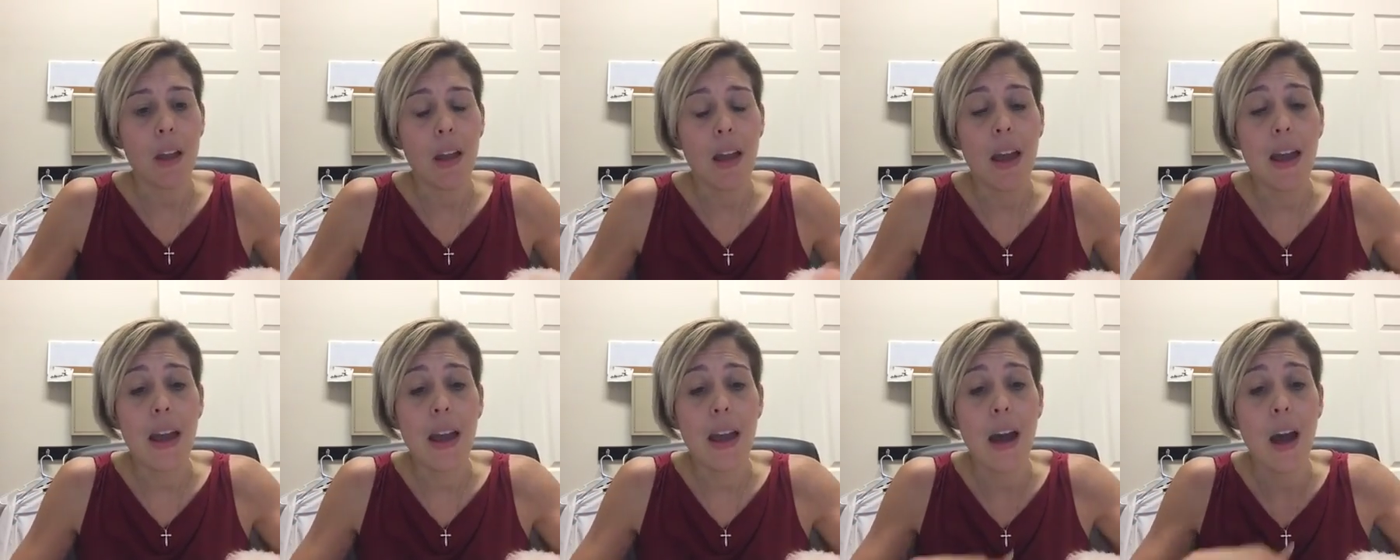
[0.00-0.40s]

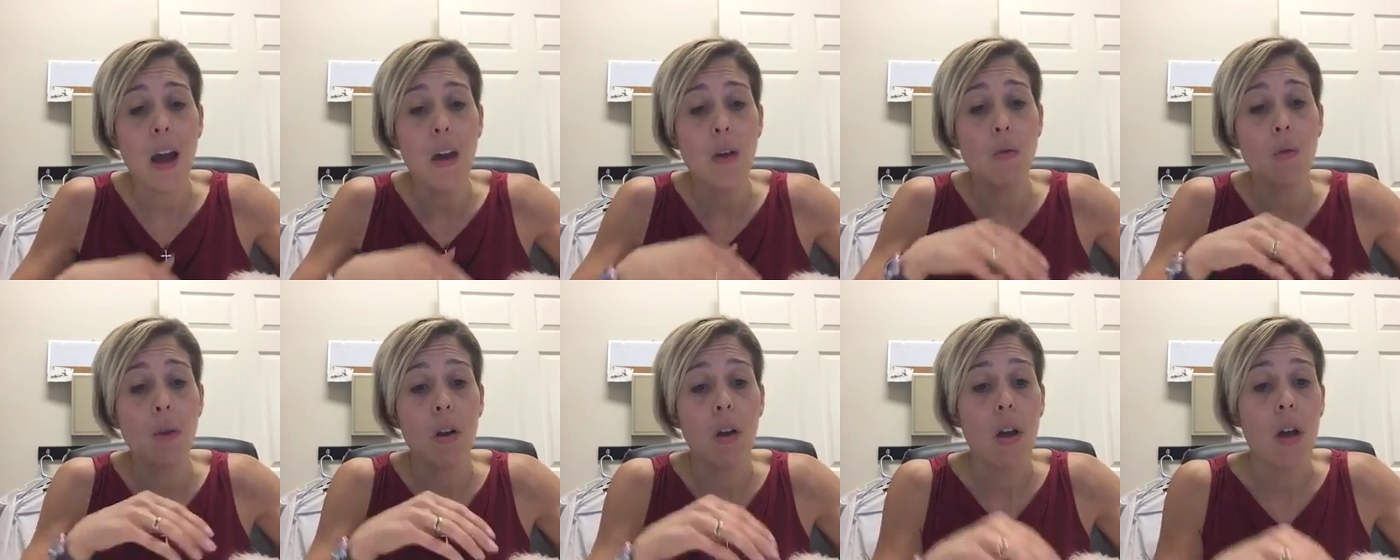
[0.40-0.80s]

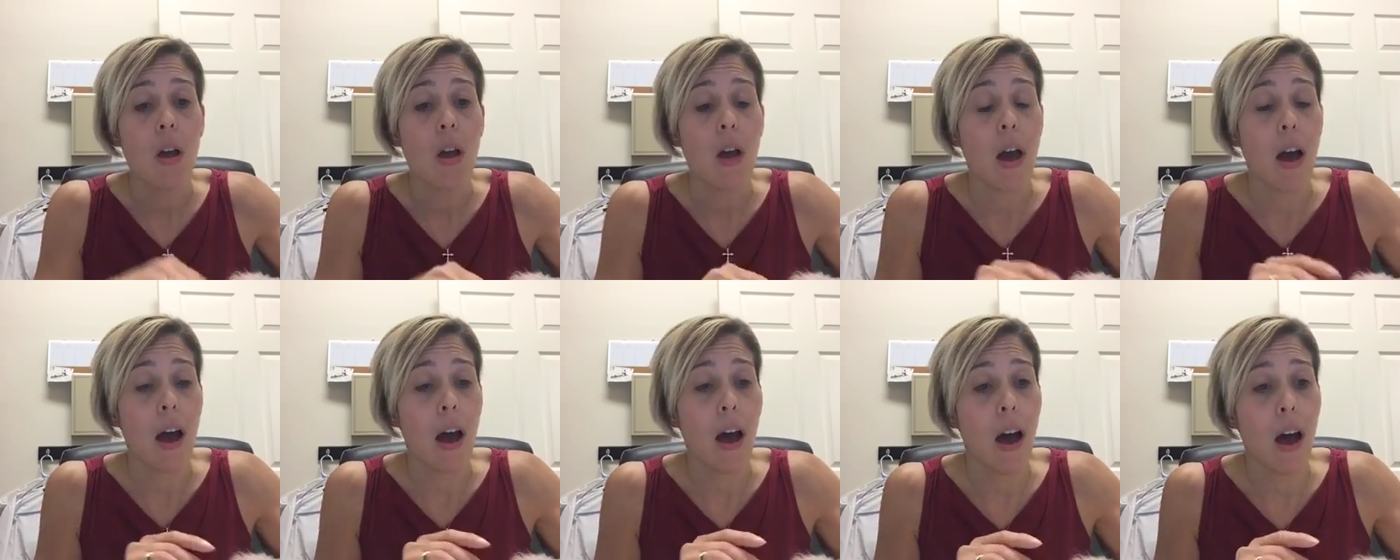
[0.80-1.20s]
And
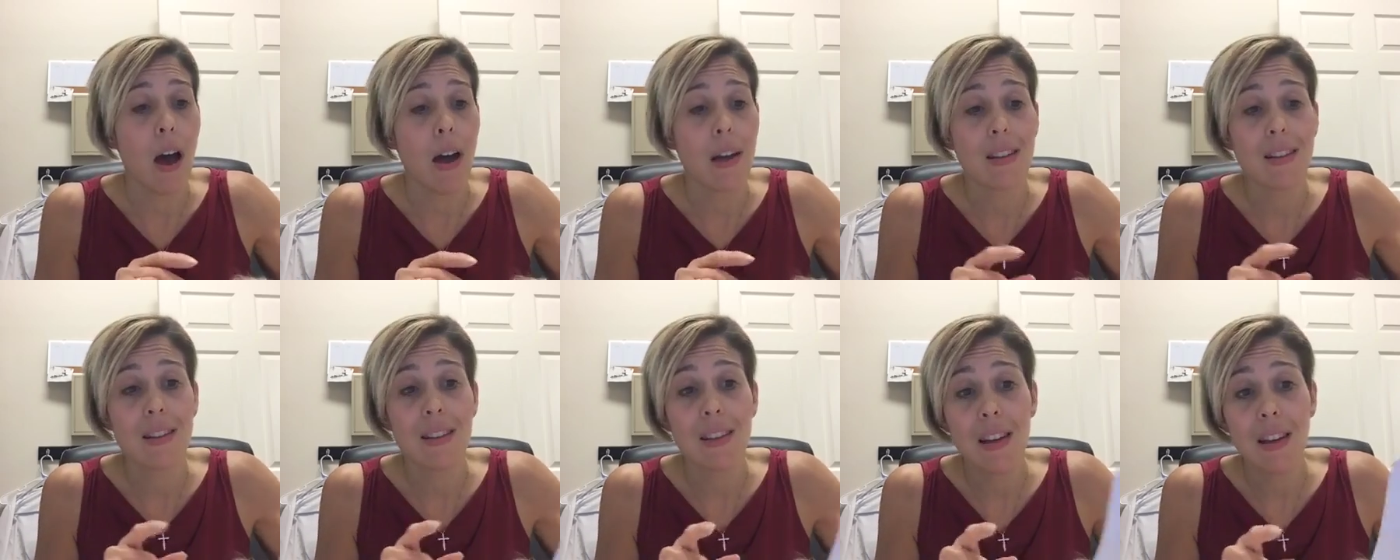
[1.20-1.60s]

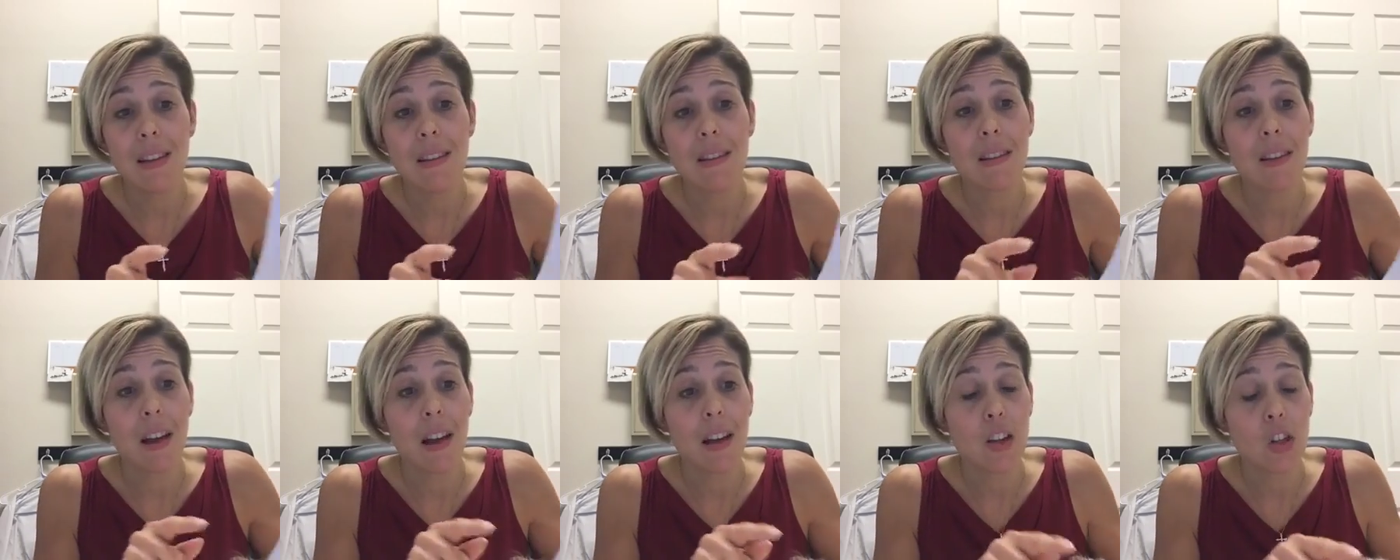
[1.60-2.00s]

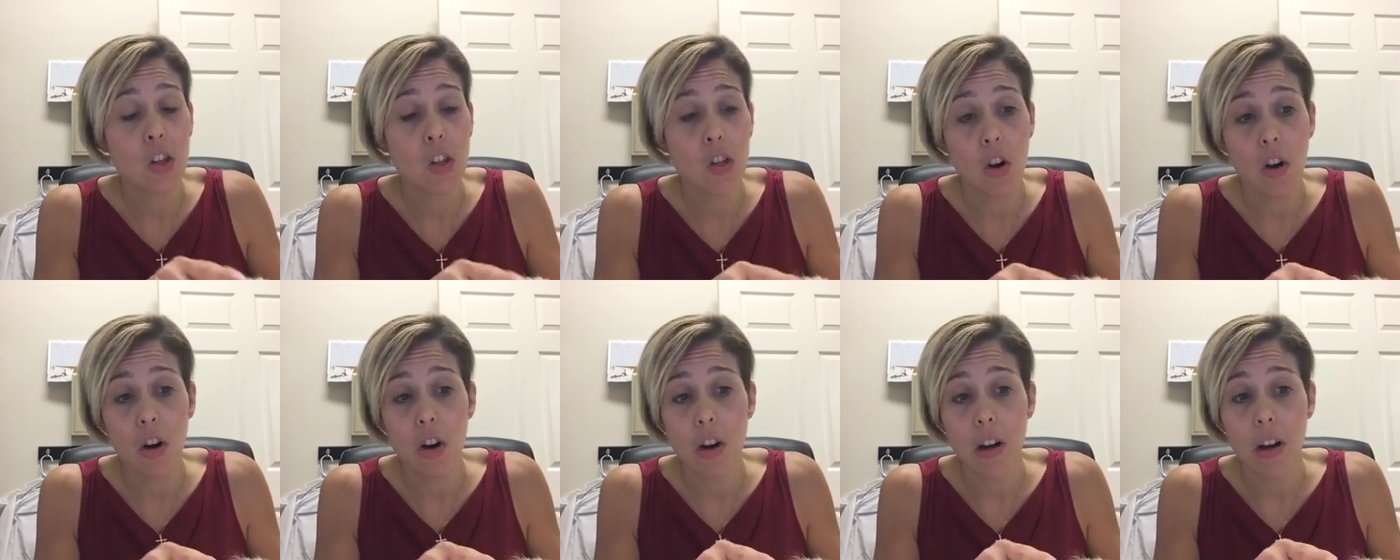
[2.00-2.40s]
since I
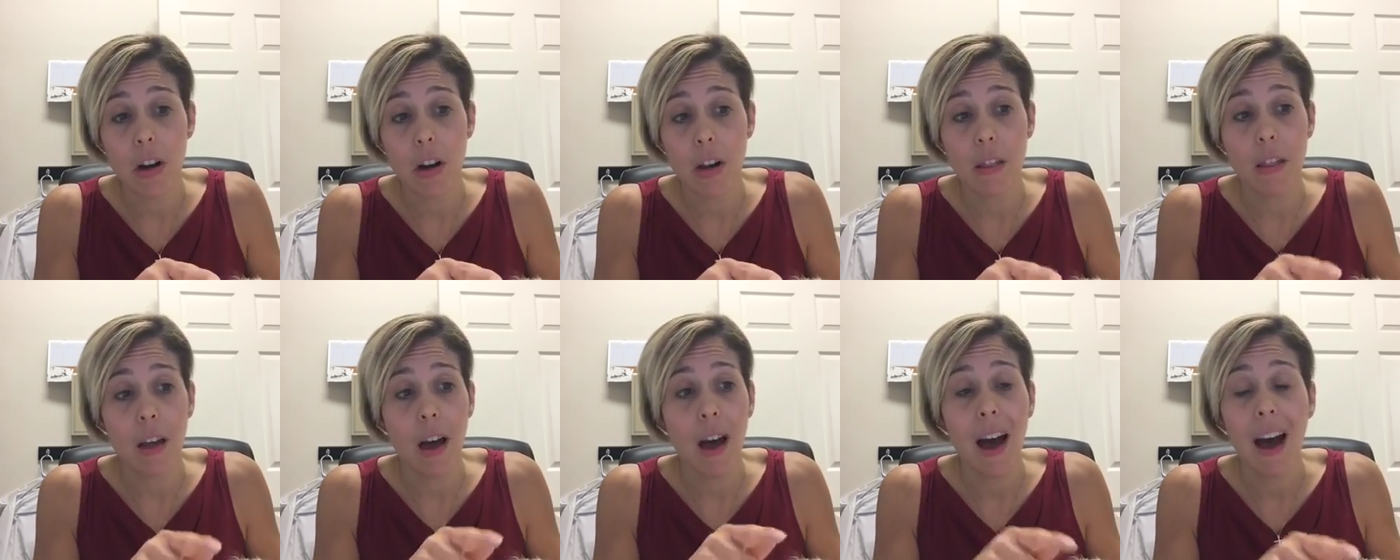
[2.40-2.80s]

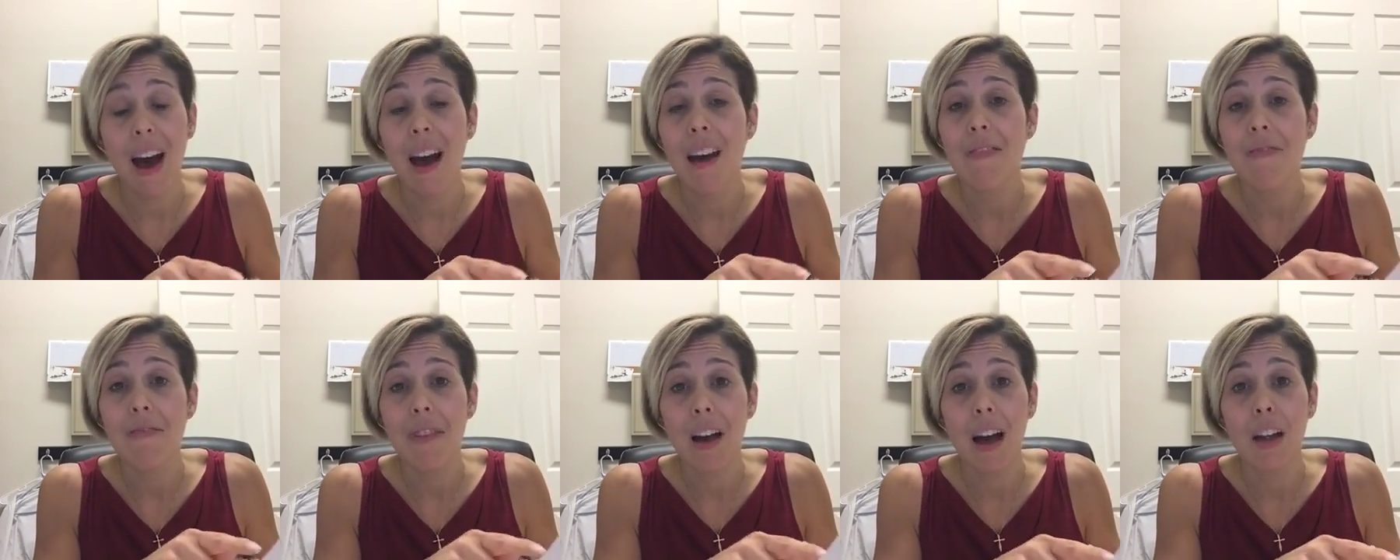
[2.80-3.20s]
started the
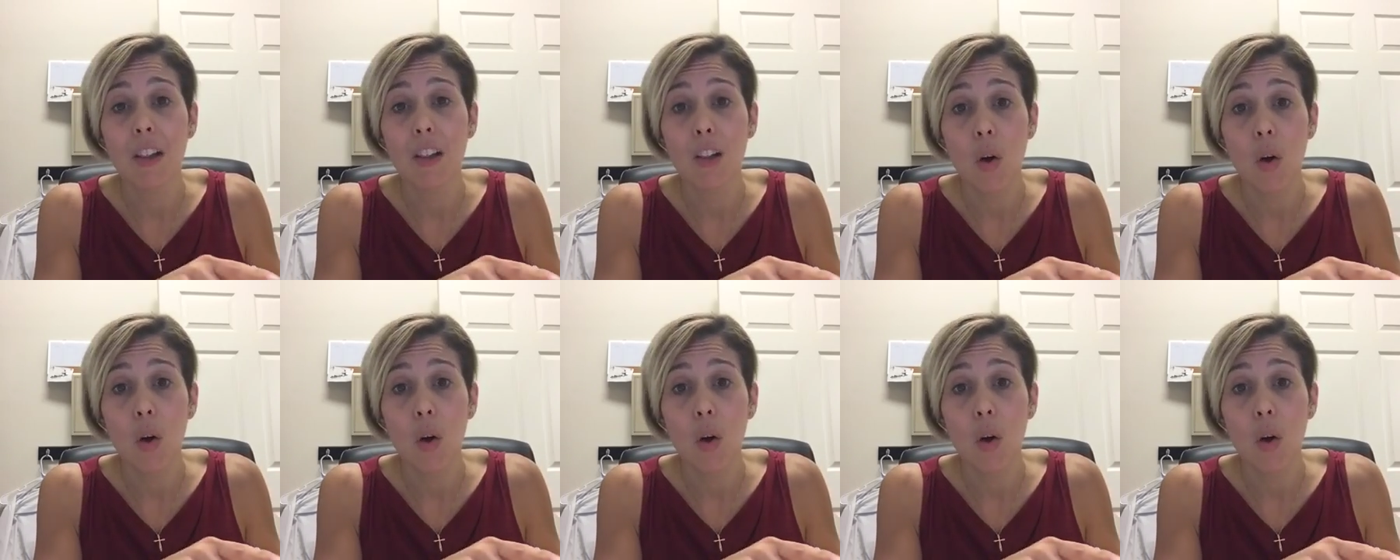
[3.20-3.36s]
high fat,